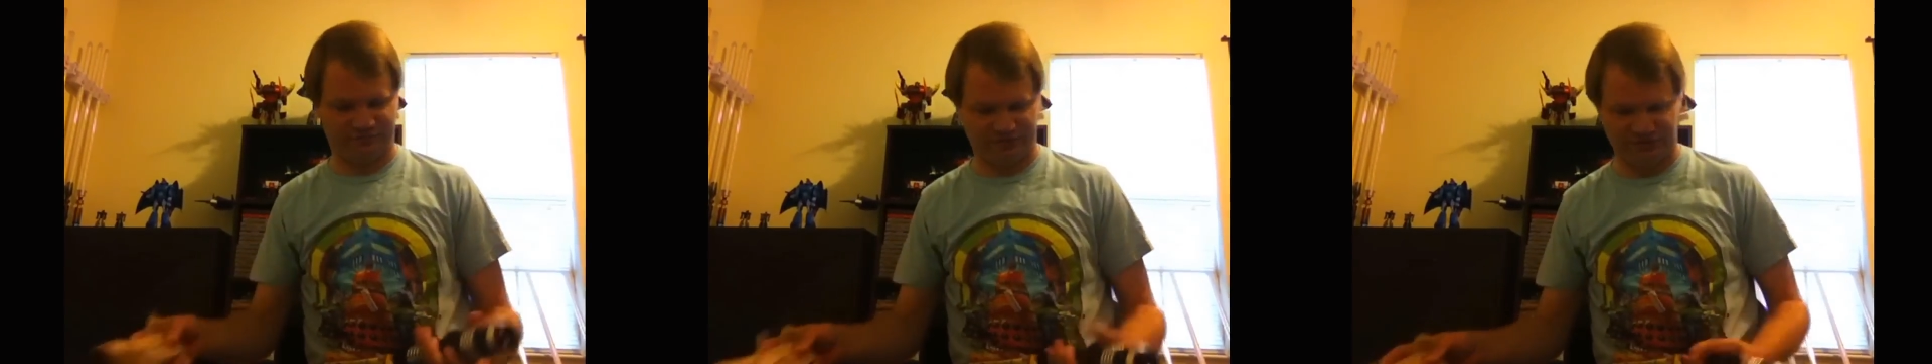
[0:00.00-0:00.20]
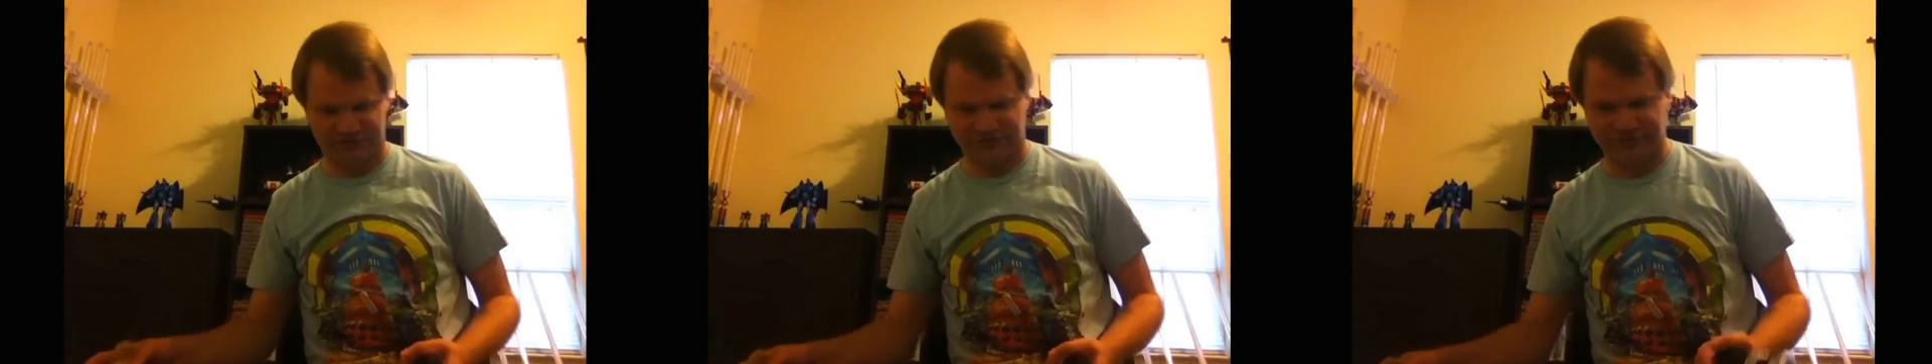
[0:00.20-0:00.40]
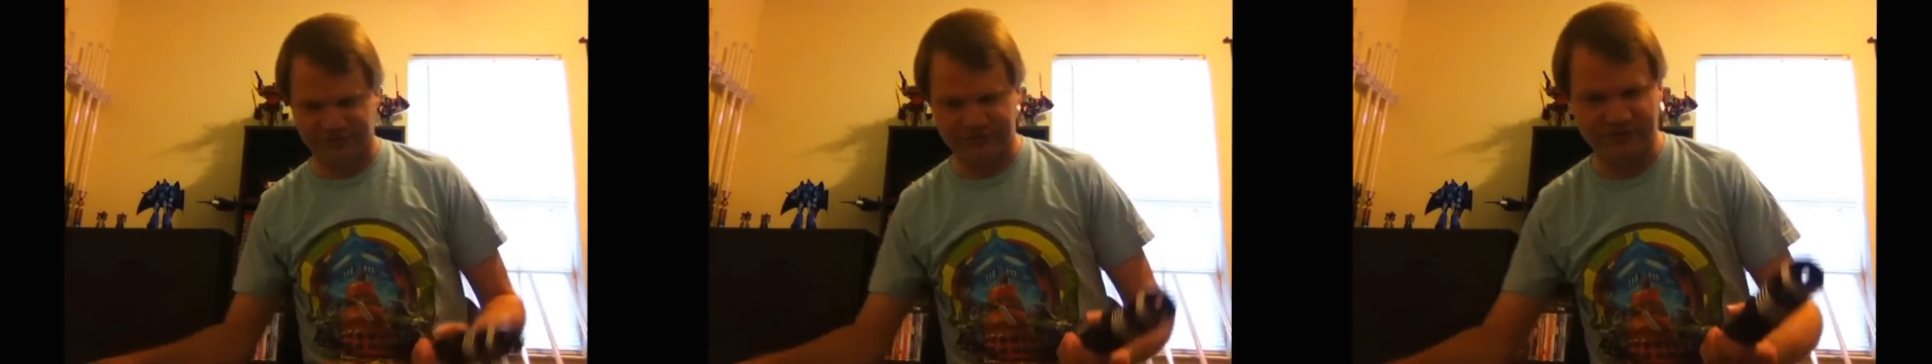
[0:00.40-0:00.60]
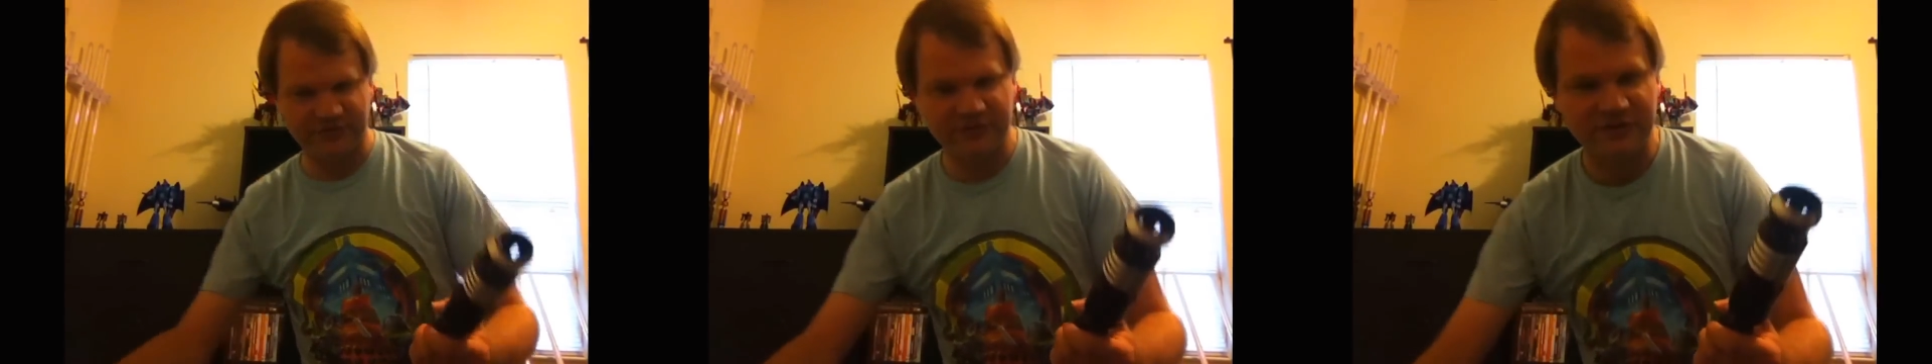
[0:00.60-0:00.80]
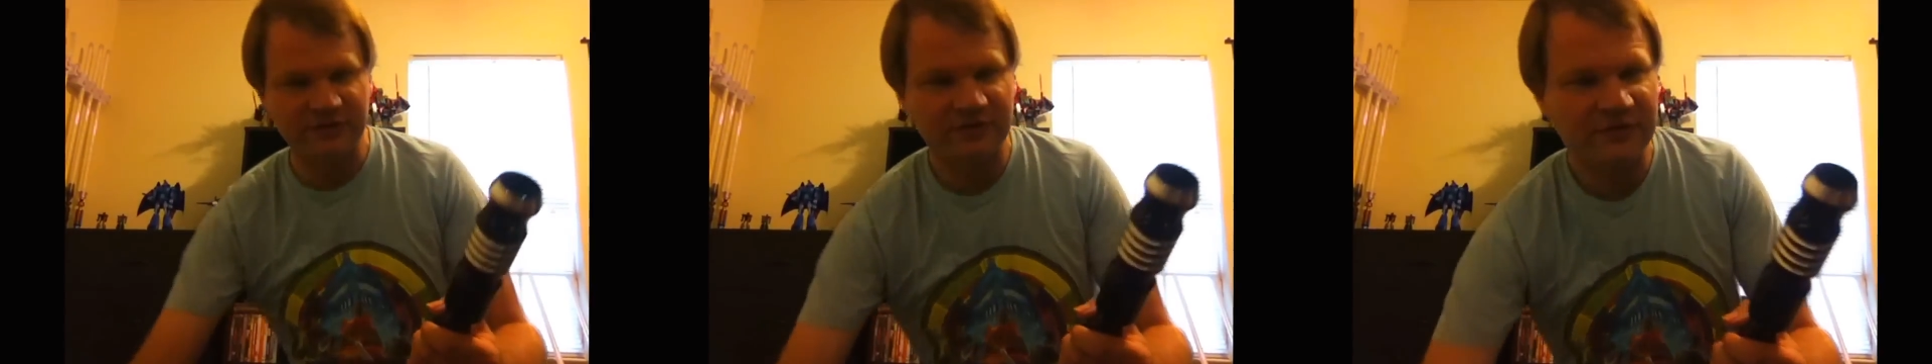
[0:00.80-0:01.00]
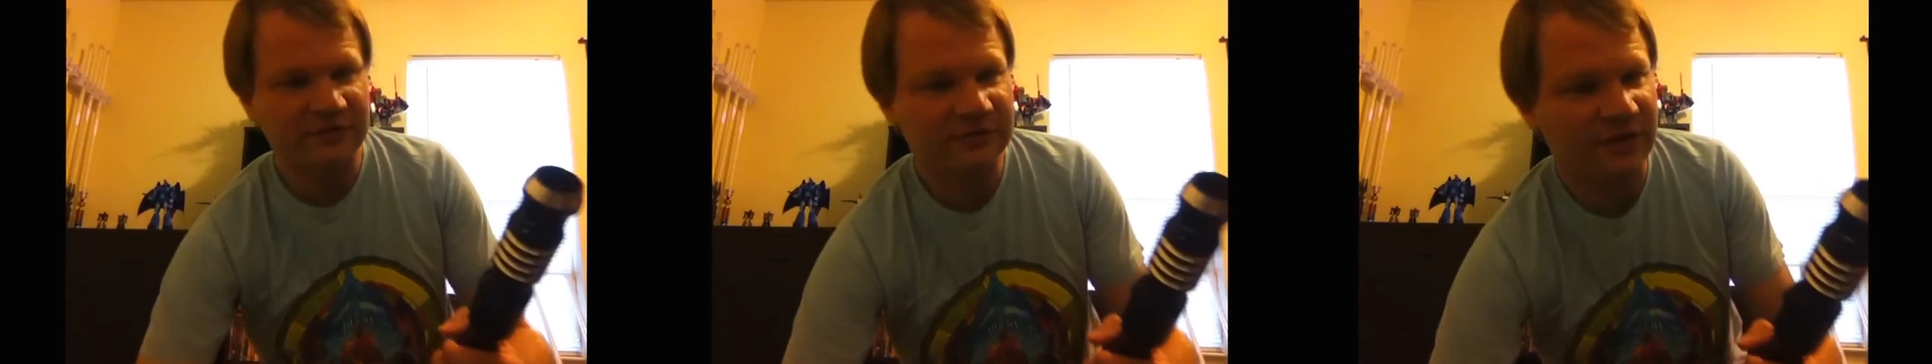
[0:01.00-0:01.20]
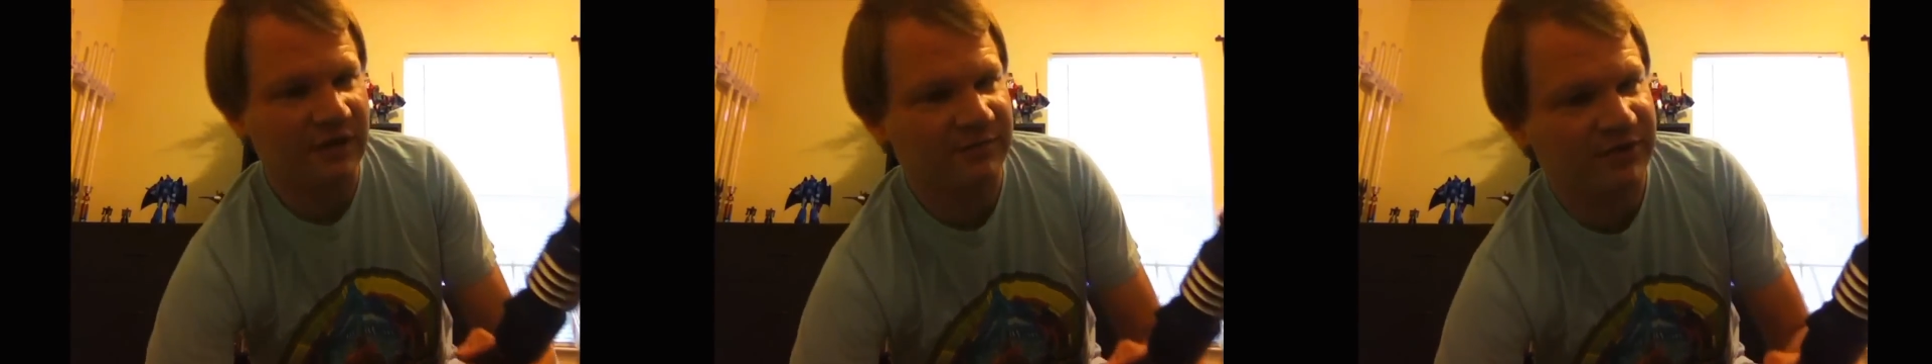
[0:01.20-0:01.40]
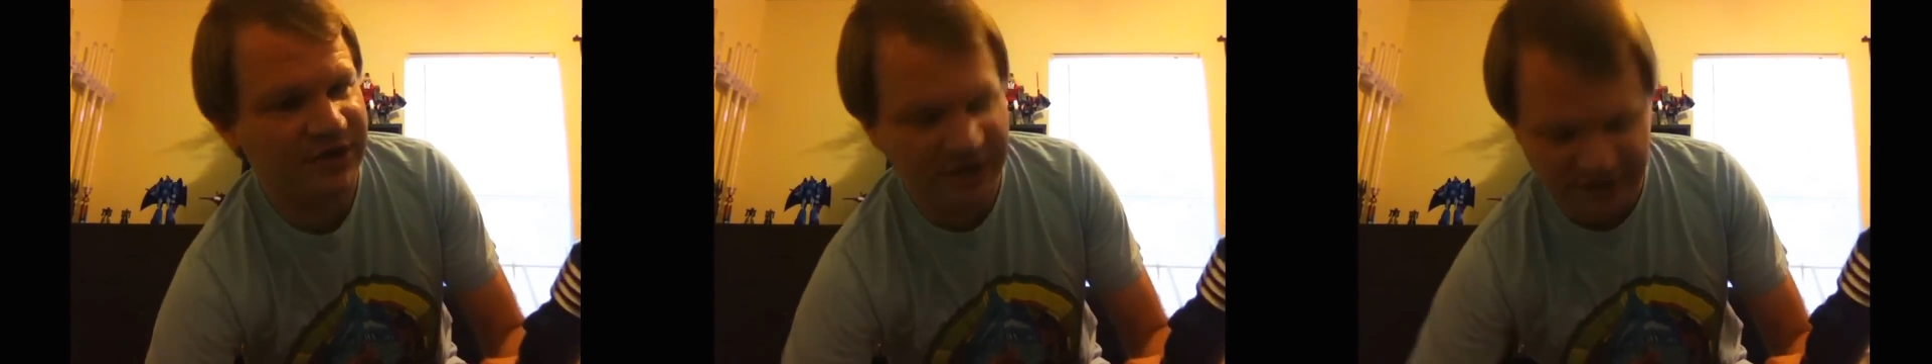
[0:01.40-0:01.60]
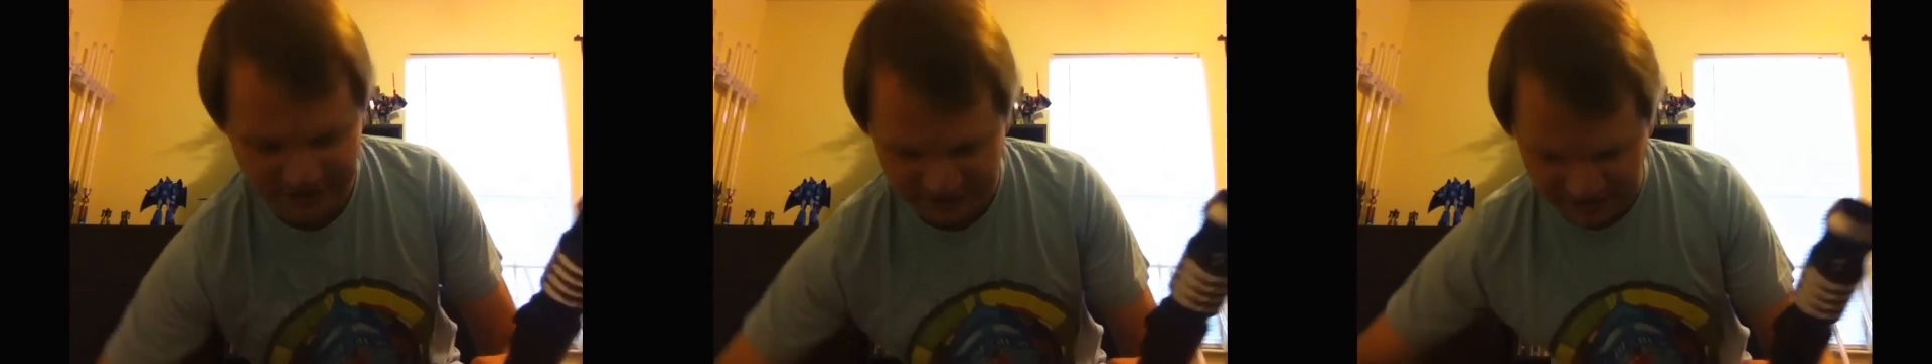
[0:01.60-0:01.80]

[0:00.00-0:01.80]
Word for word: Blue. Not bad.